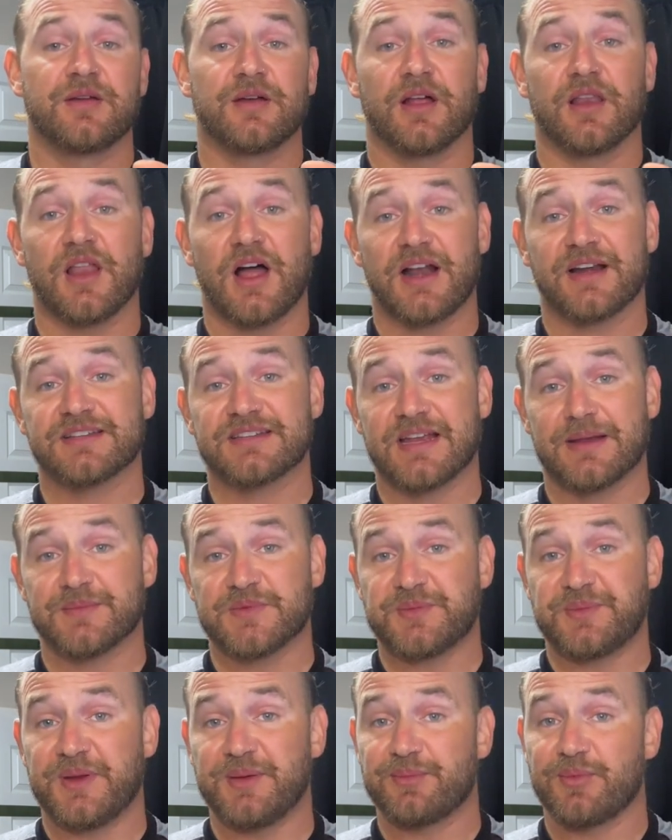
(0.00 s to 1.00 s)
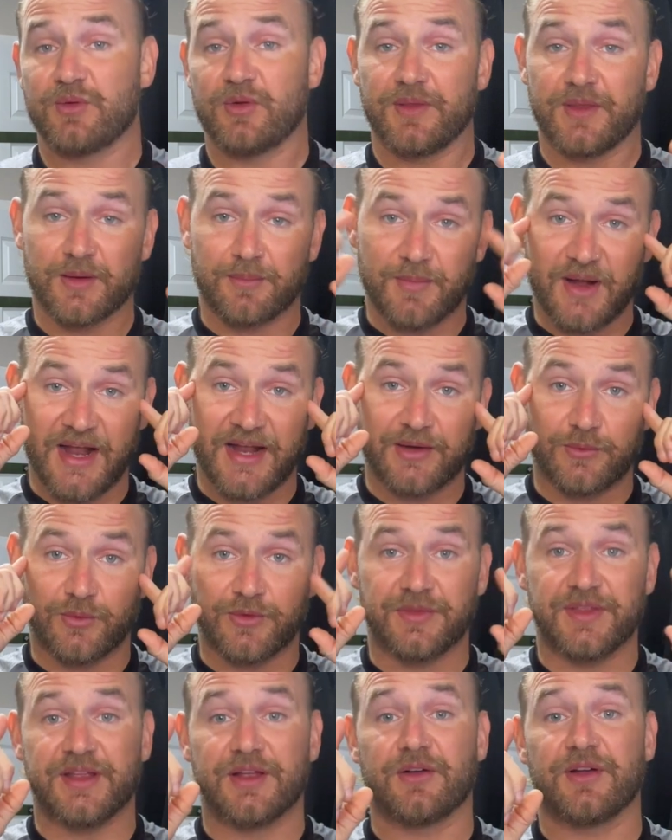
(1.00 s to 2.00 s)
a lot of times people in their mind will
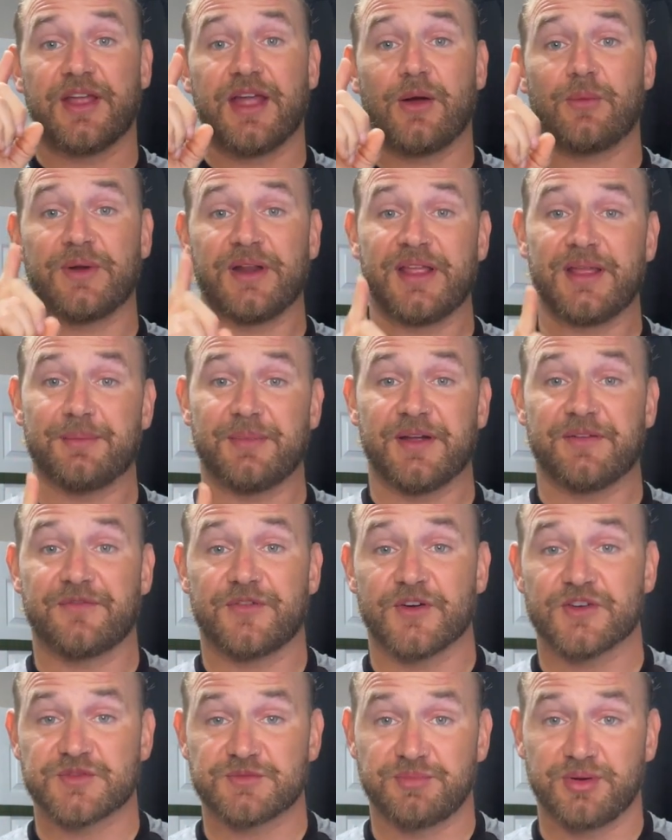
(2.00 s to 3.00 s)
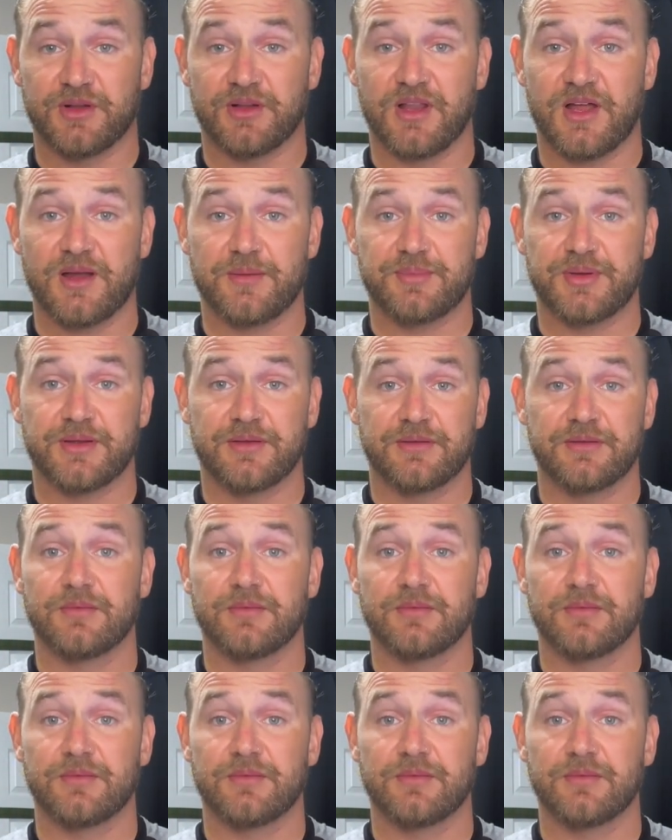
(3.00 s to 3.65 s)
think, okay, I want to get my first pull-up.